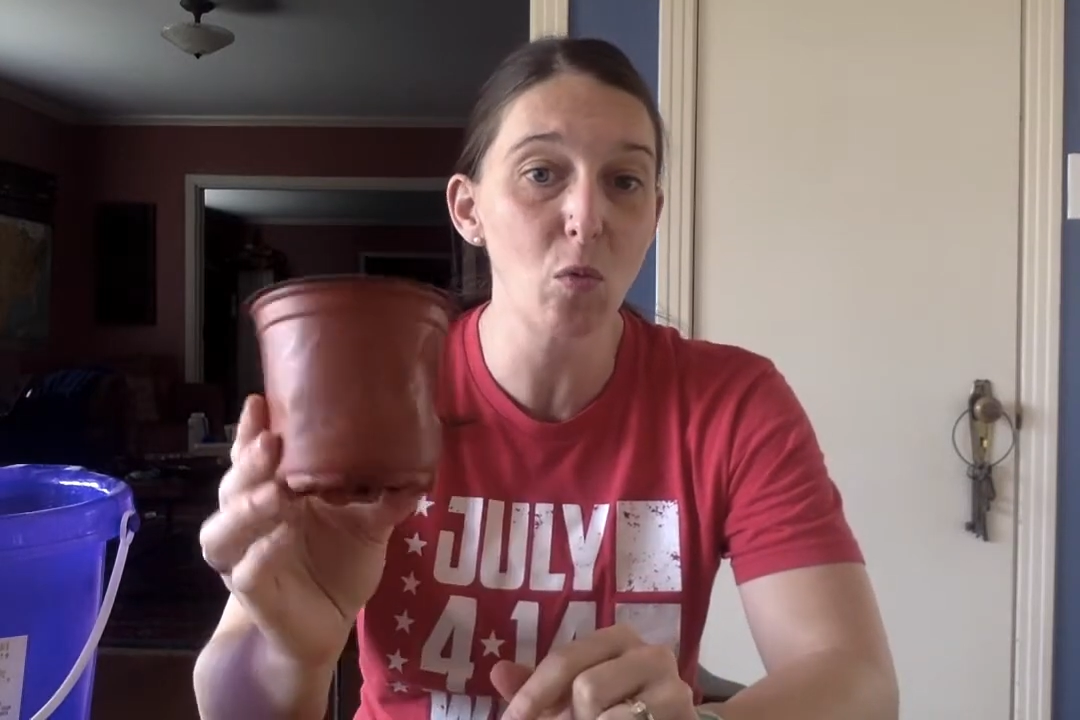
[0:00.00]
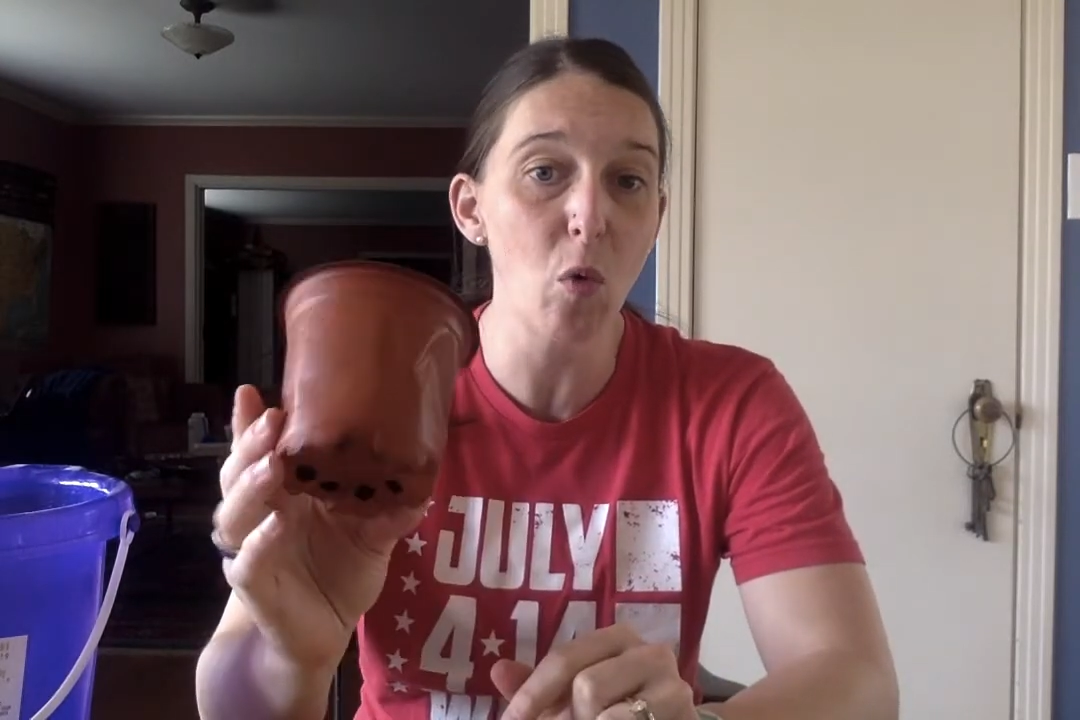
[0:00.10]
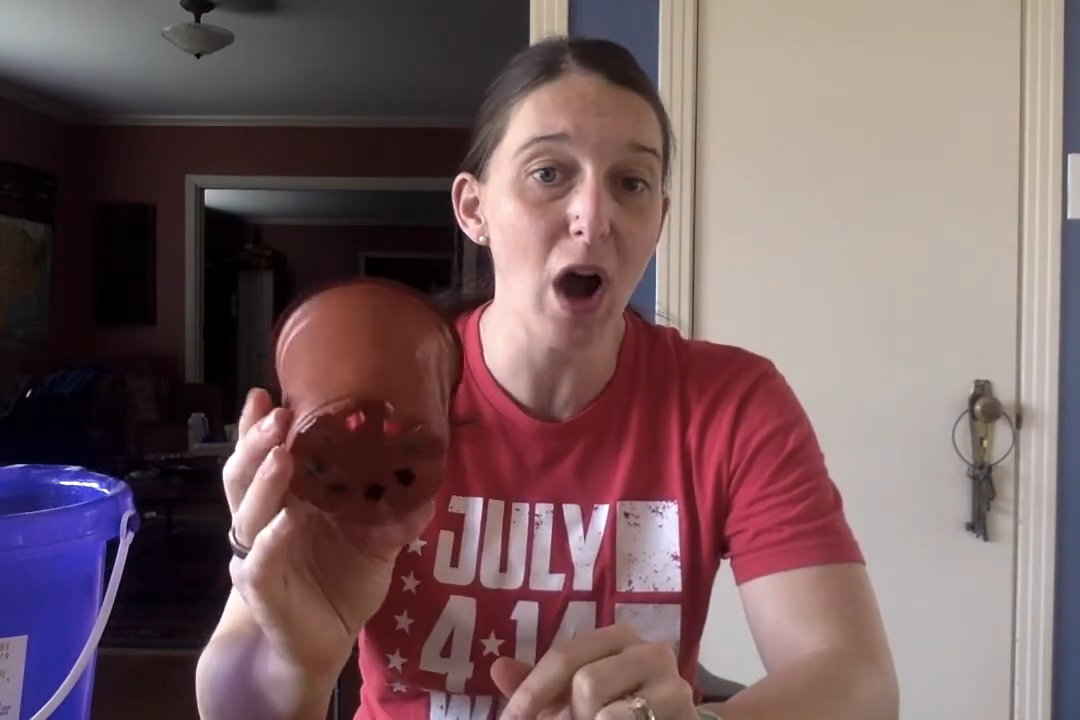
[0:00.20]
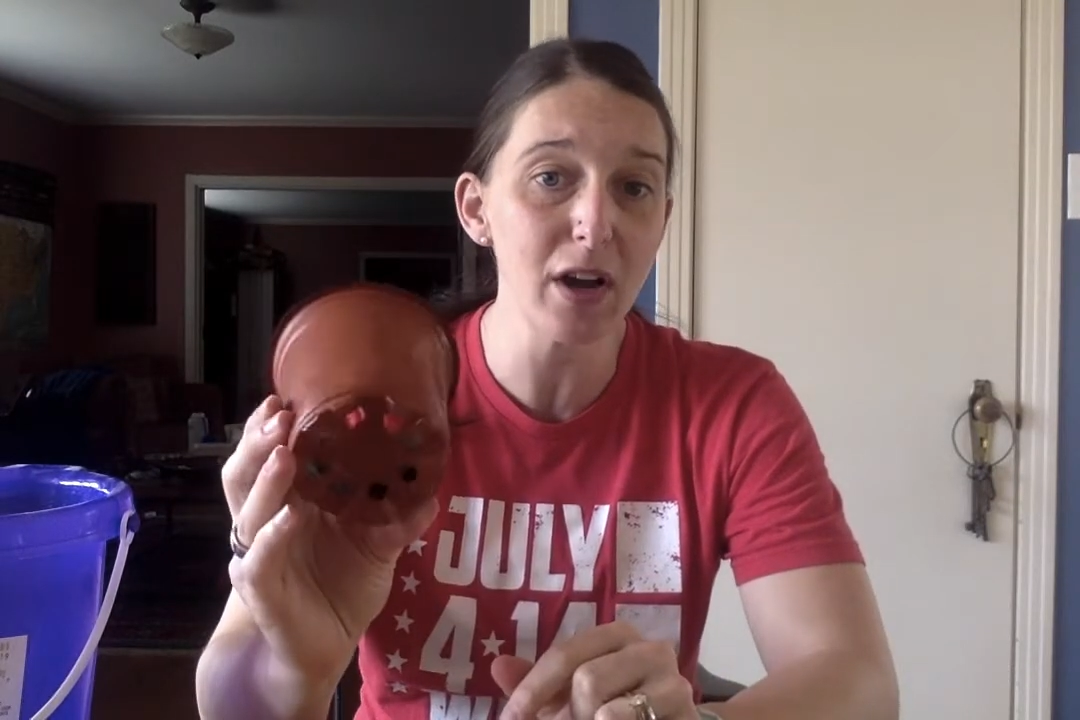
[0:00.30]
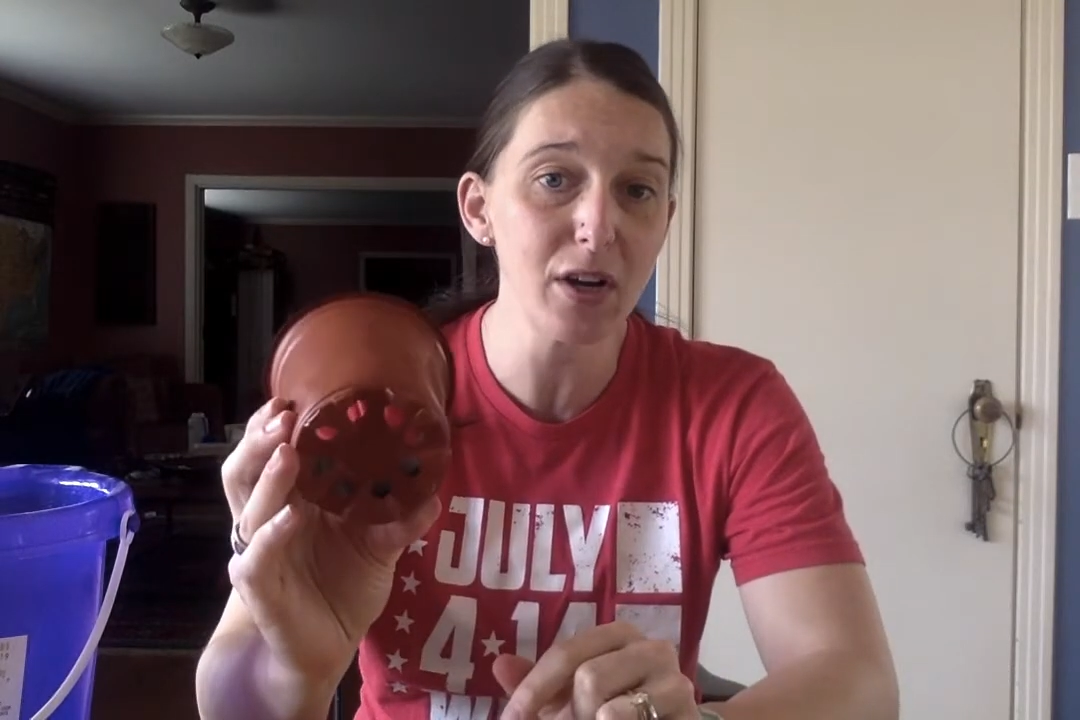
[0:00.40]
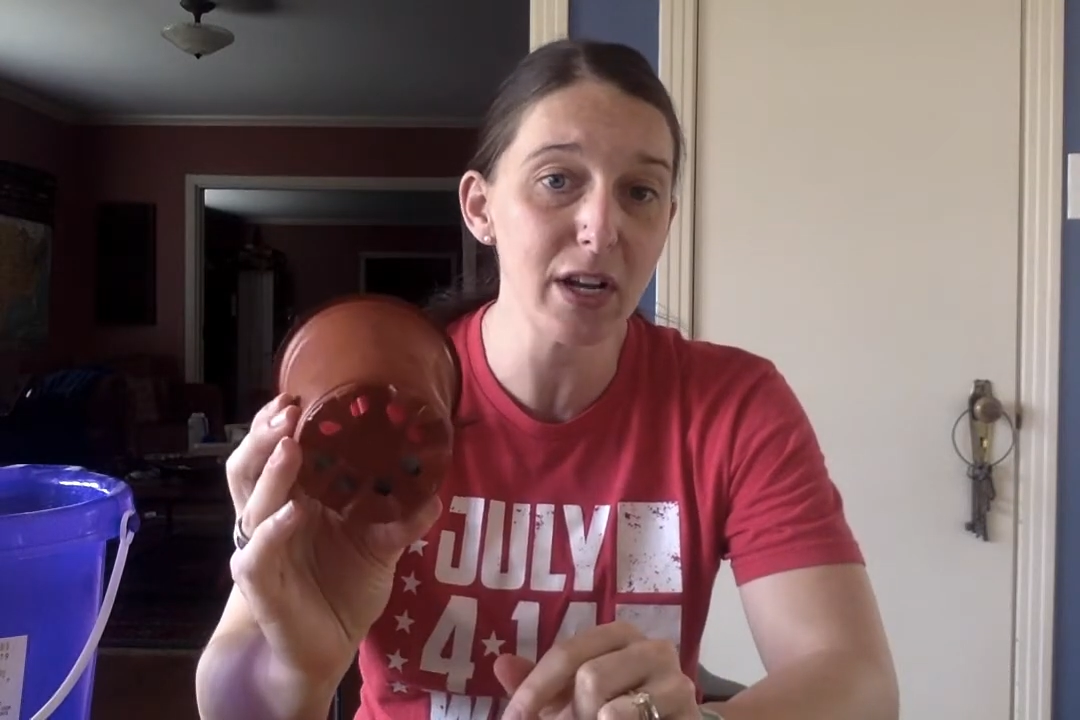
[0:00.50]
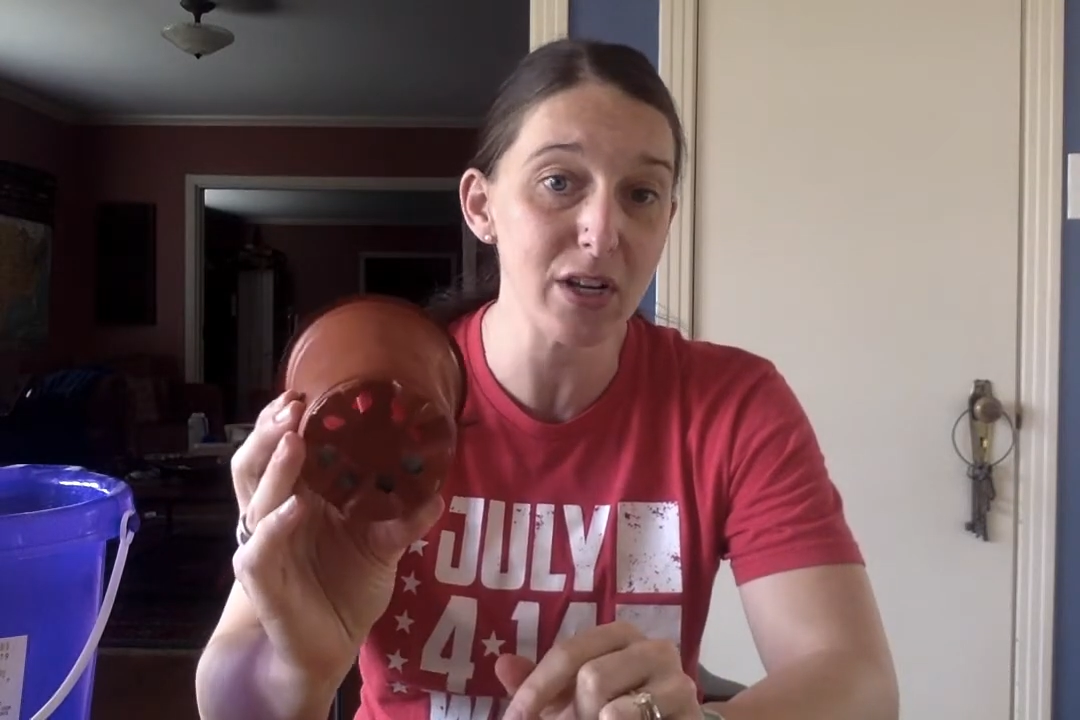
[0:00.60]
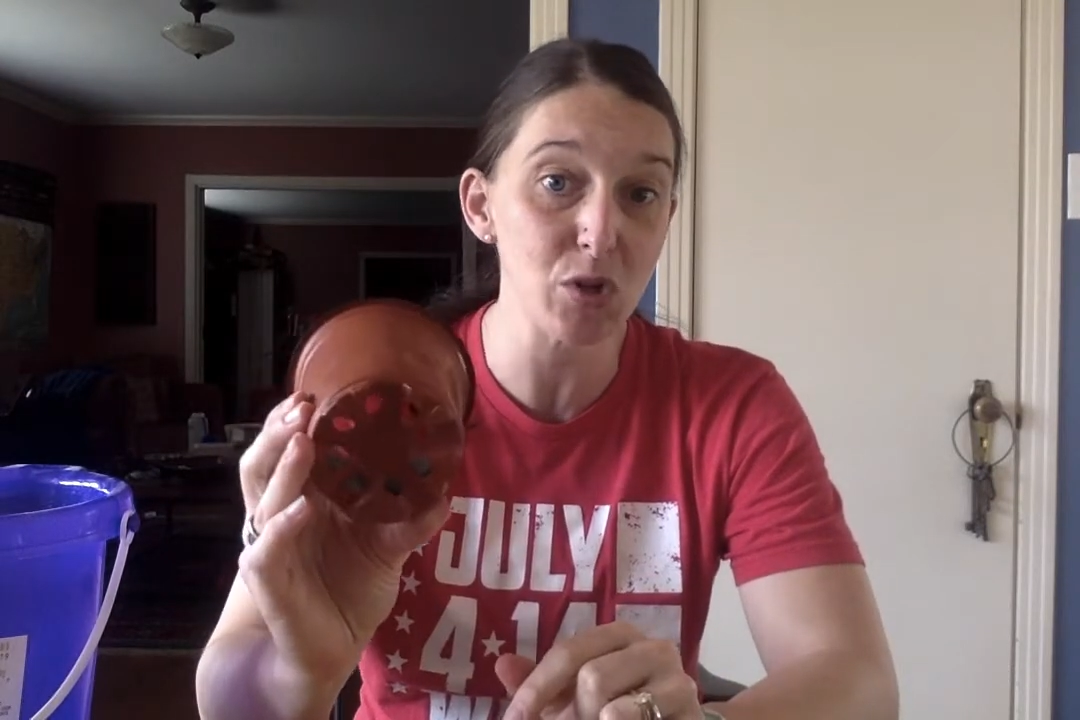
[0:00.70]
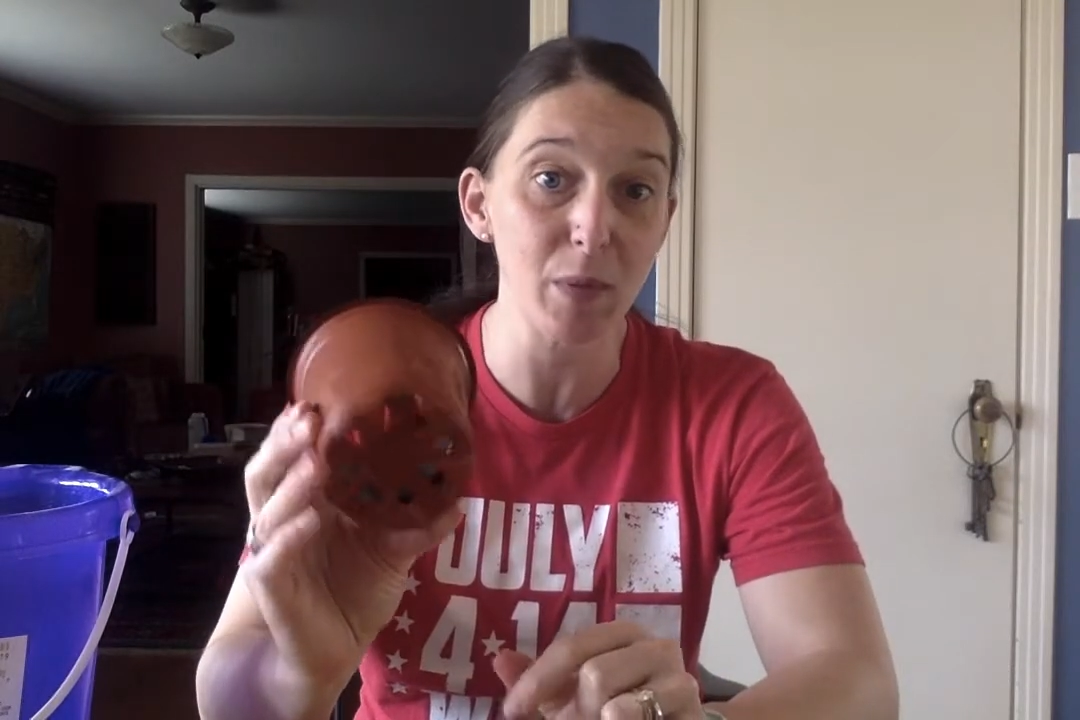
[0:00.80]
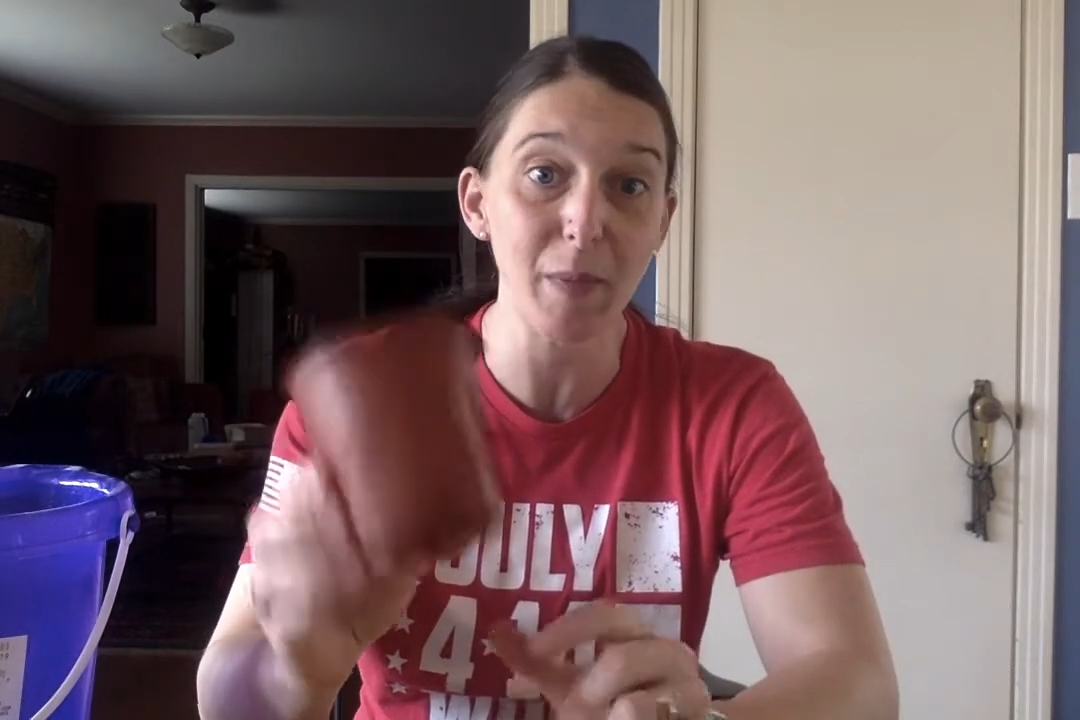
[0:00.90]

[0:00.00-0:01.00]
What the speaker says: water can drip